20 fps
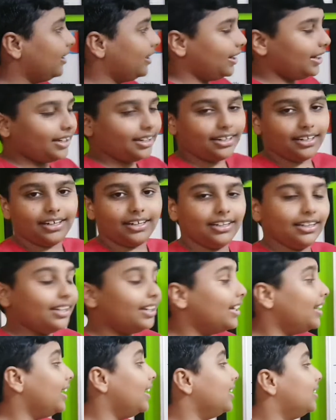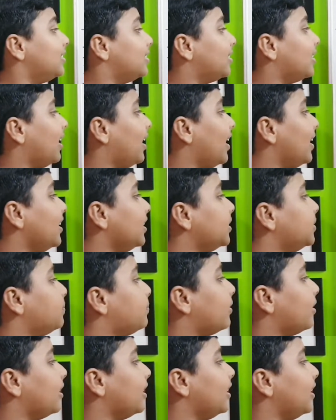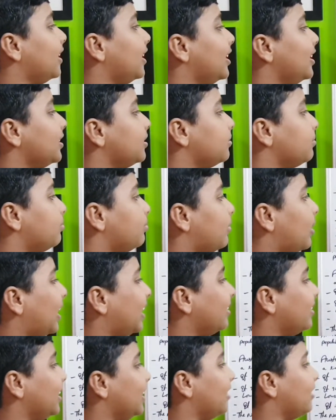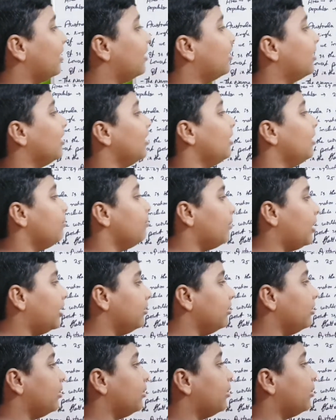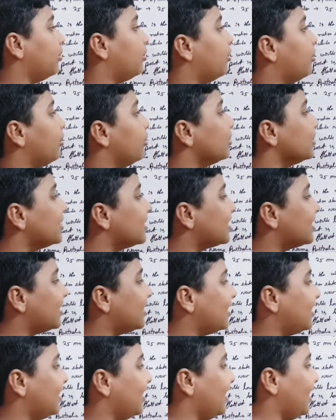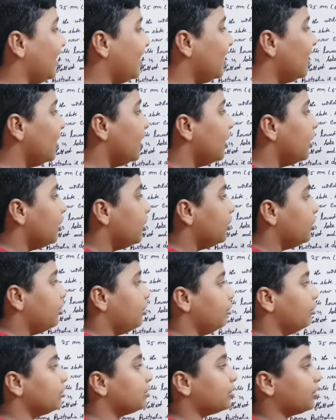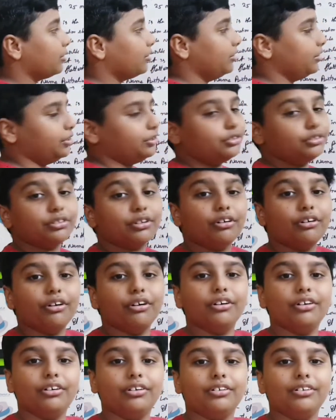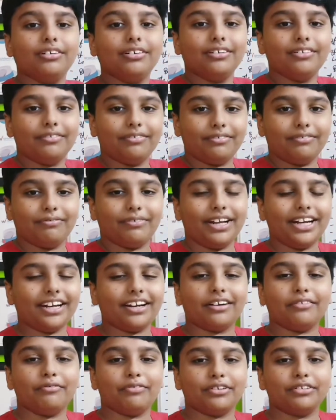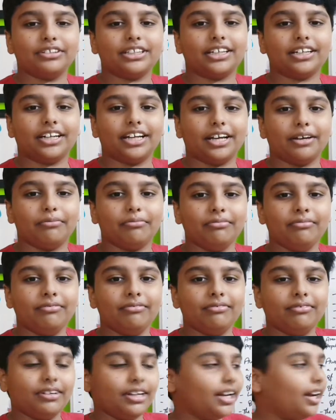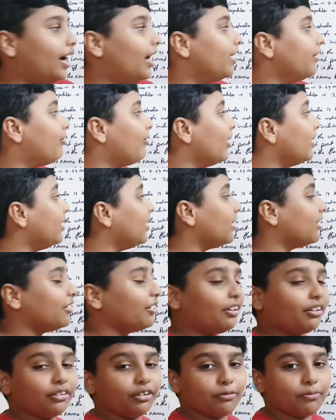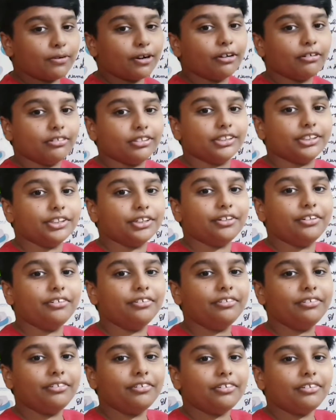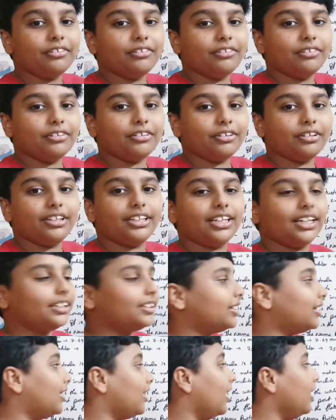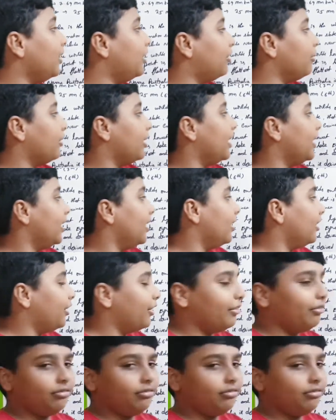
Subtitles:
Yeah. Its highest point is Mount Kosciuszko. Very confusing name. I find it hard to pronounce it. Just try to read it.